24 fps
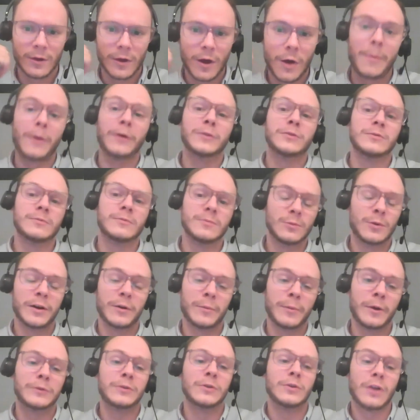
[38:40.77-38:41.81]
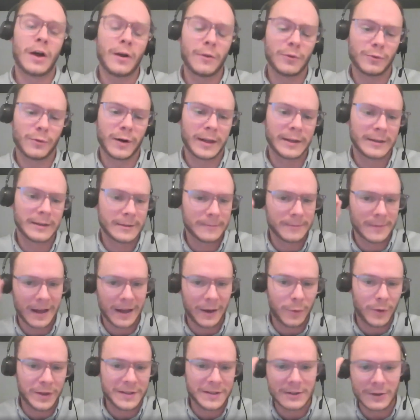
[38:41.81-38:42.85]
about what about the downgrade?
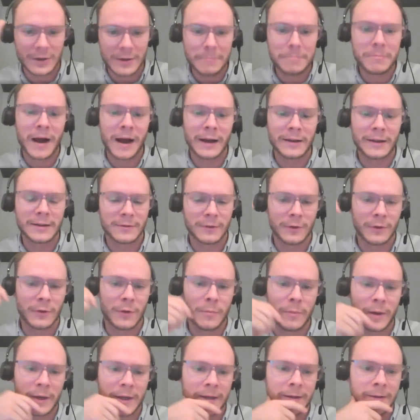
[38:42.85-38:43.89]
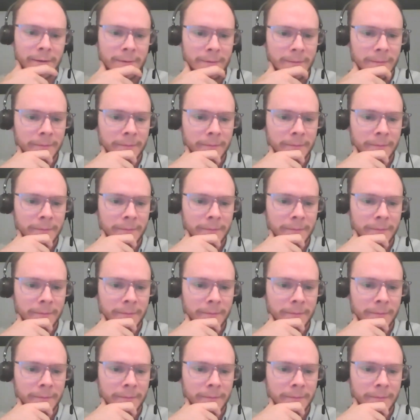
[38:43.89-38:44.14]
Like, what's the impact for a company?